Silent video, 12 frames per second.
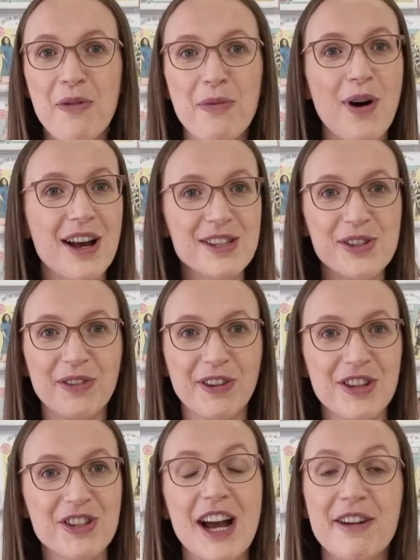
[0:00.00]
What I saw
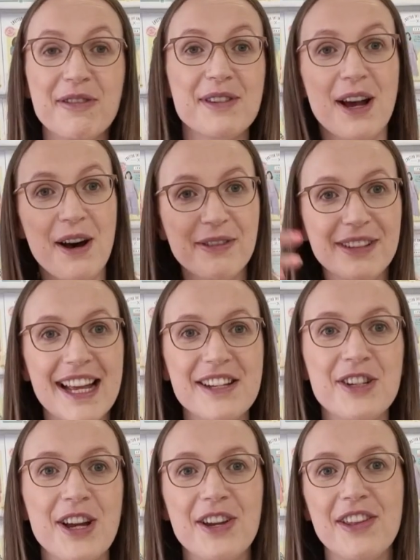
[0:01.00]
on the shelf, I was like, oh,
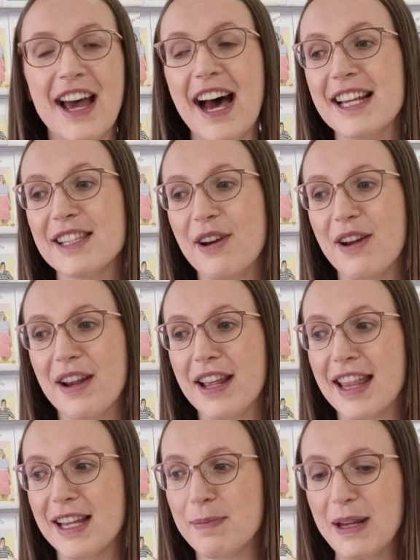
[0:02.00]
let's show you that. So
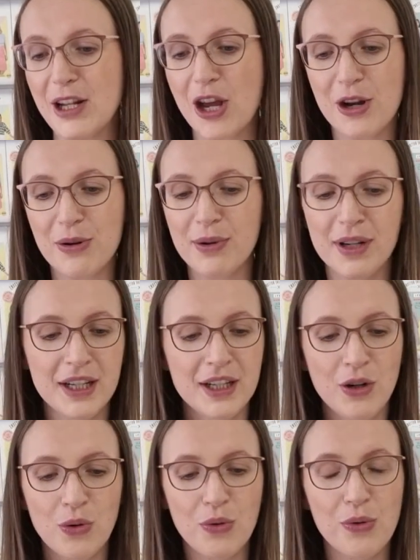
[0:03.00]
there's been no
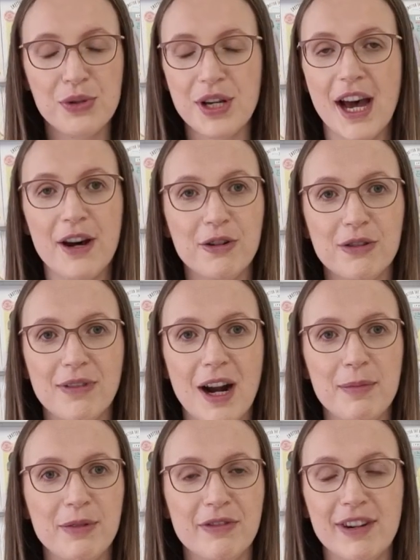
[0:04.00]
order or
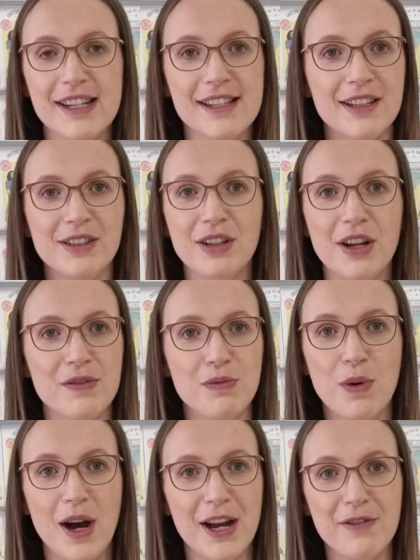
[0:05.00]
rhyme of reason of
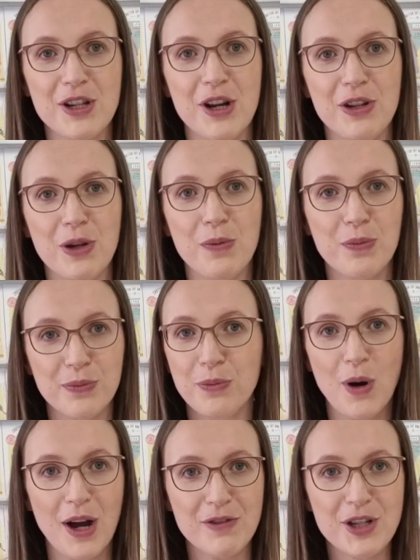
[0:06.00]
why I've shown you
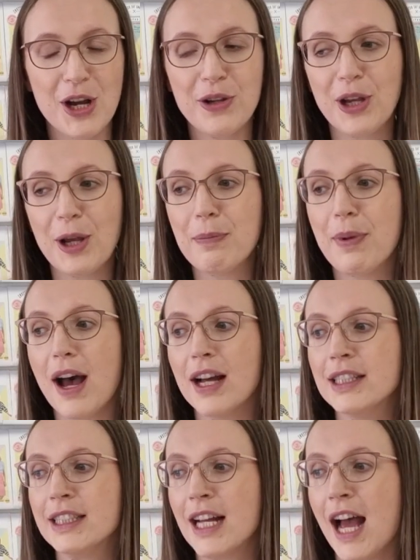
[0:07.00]
what I've shown you, but
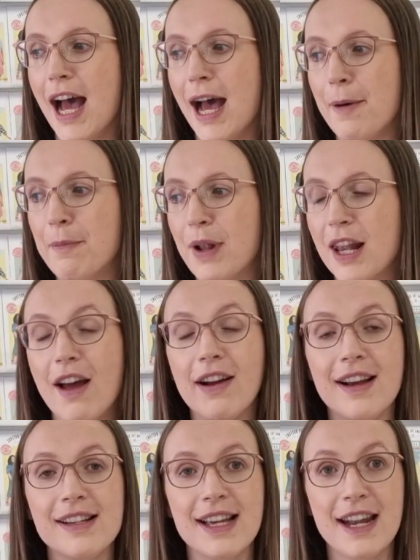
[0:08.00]

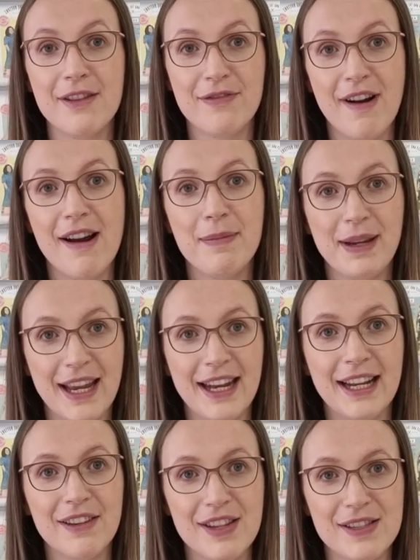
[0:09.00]
like I said at the very
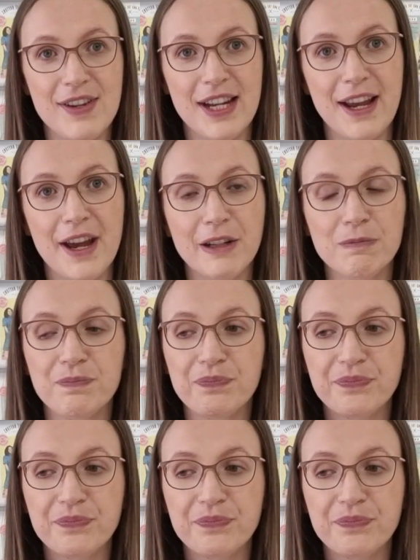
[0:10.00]
beginning of this video,